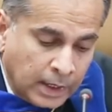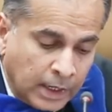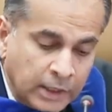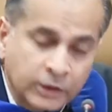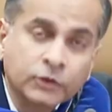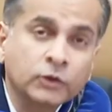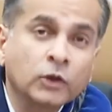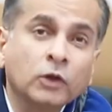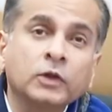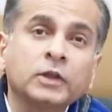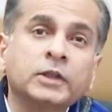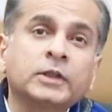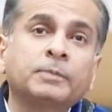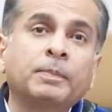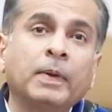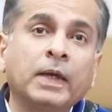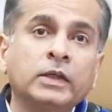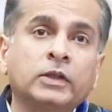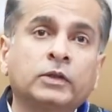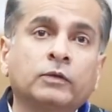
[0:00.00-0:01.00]
It's not a
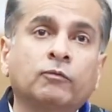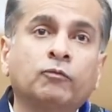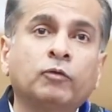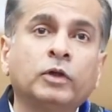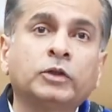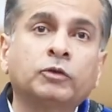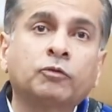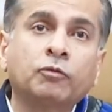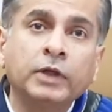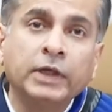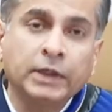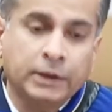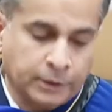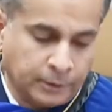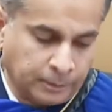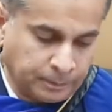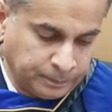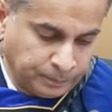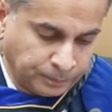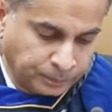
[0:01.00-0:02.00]
space of
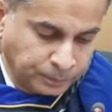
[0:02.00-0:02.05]
retreat.